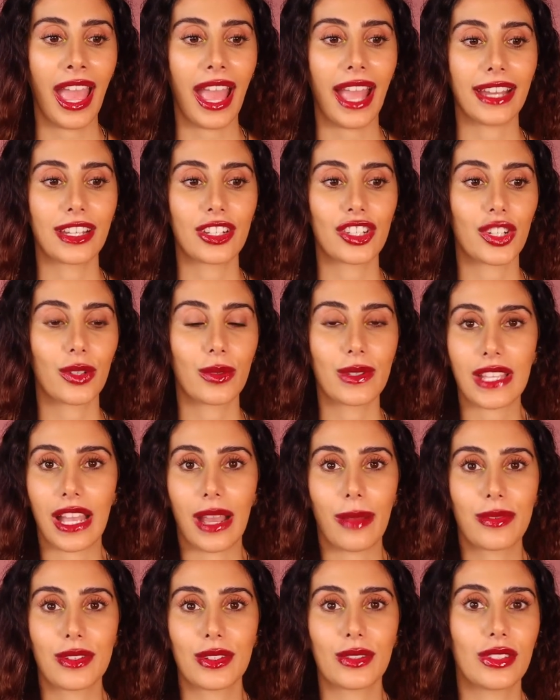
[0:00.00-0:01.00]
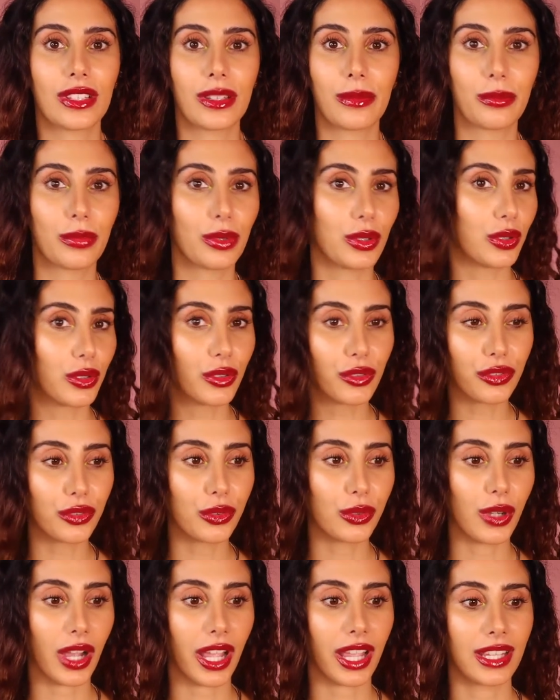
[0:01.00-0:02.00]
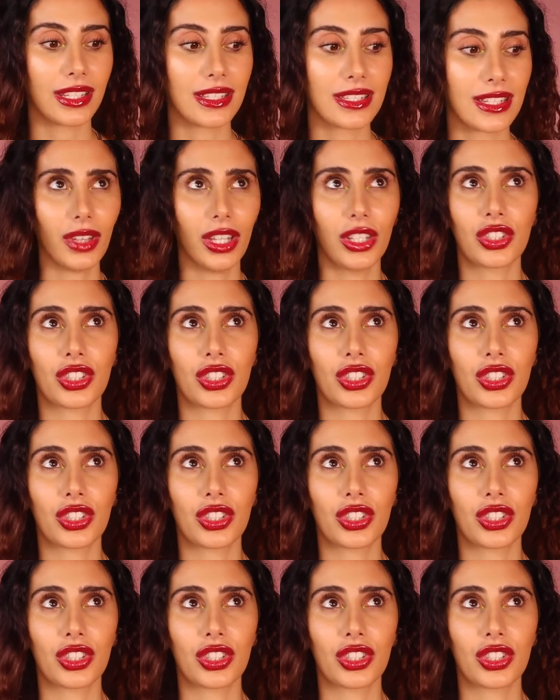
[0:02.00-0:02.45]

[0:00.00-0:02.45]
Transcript: and she was absolutely beautiful and